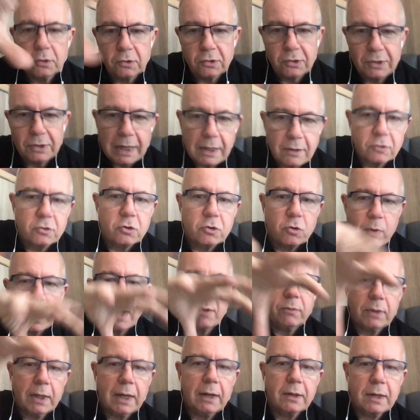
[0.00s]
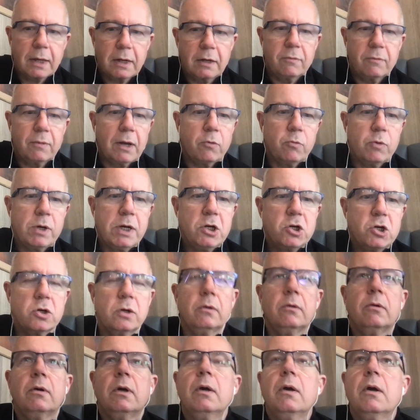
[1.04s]
states around that kind of that
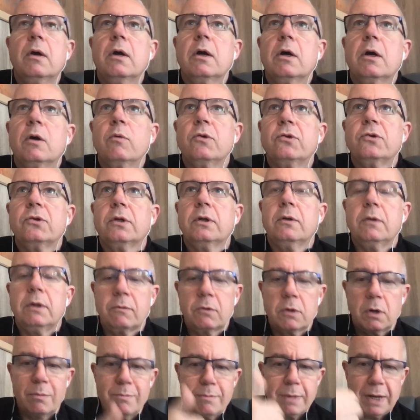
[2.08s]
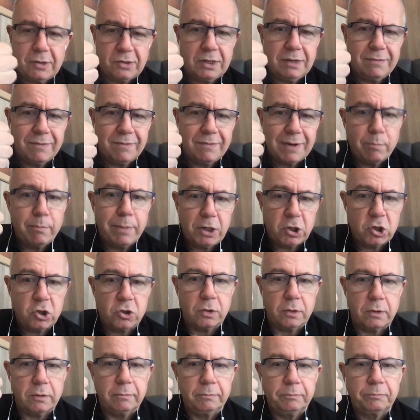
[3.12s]
region, was that they've got massive
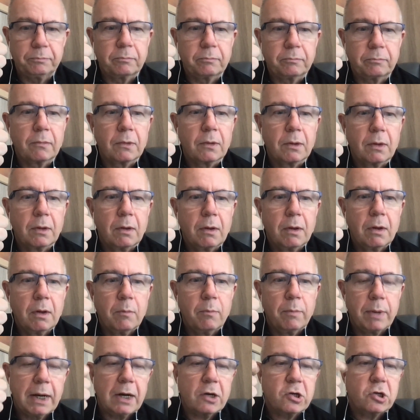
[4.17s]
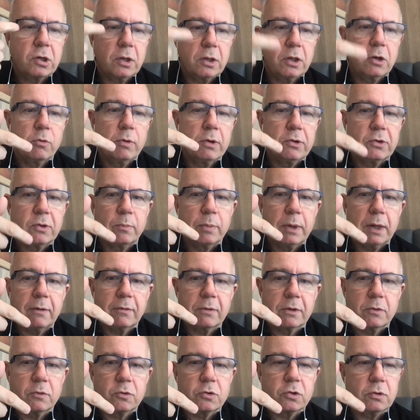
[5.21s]
ambition but actually there is
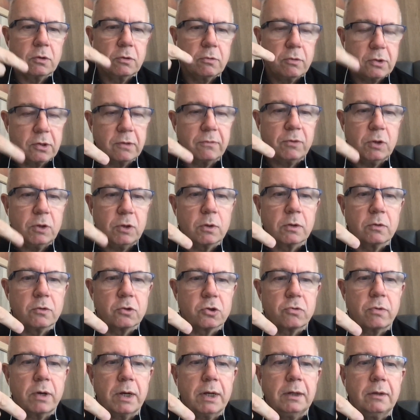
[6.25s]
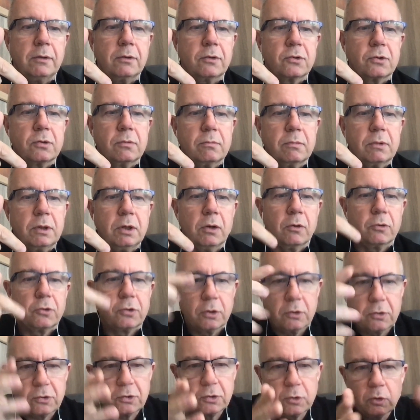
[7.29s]
a few constraints.
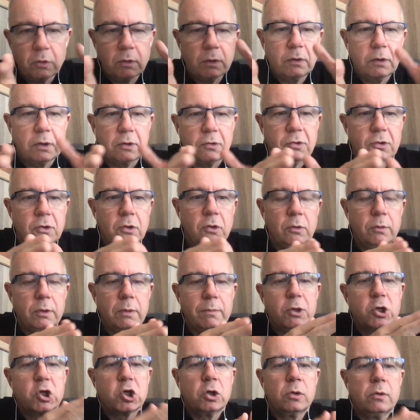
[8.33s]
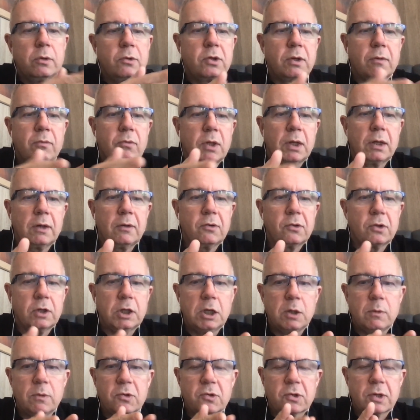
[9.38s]
So there's still the maturity of things that
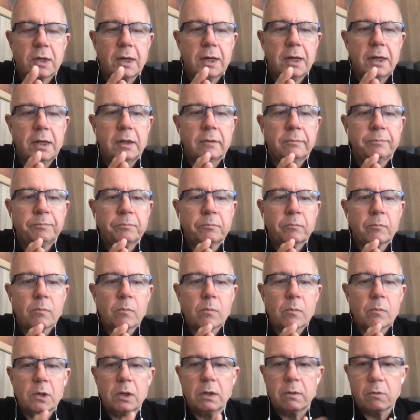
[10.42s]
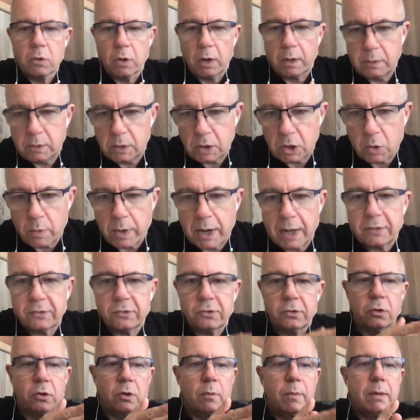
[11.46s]
you would say that you got in the
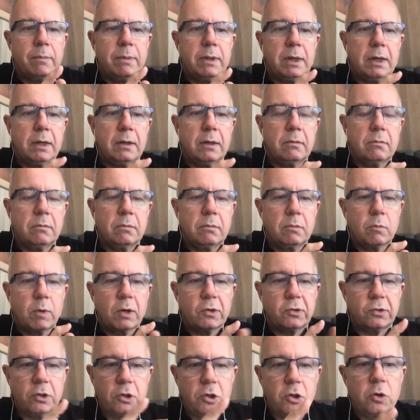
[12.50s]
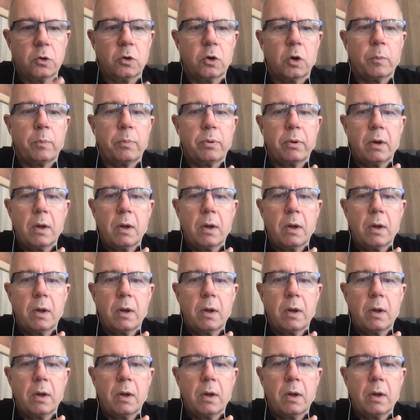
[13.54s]
US or maybe in Western Europe,